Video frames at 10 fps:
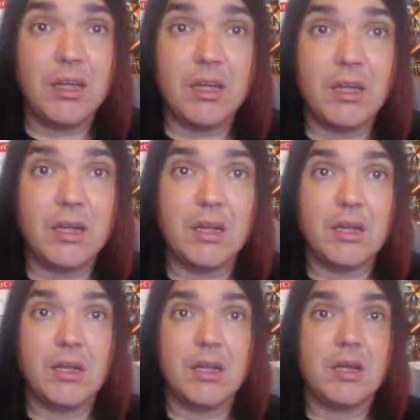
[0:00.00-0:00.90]

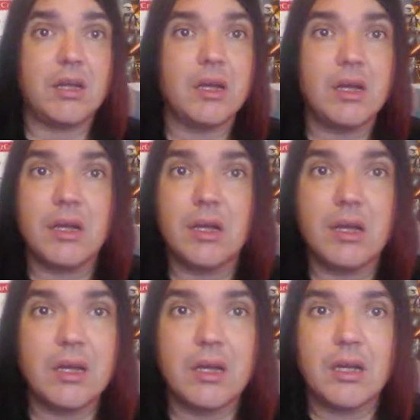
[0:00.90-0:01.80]

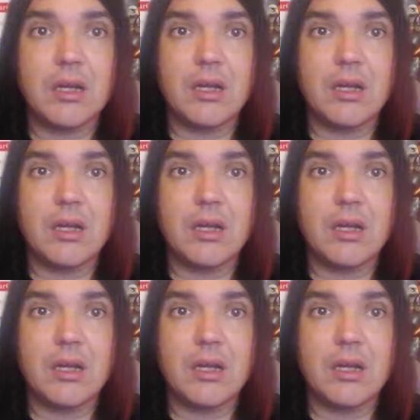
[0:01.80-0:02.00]
[no speech]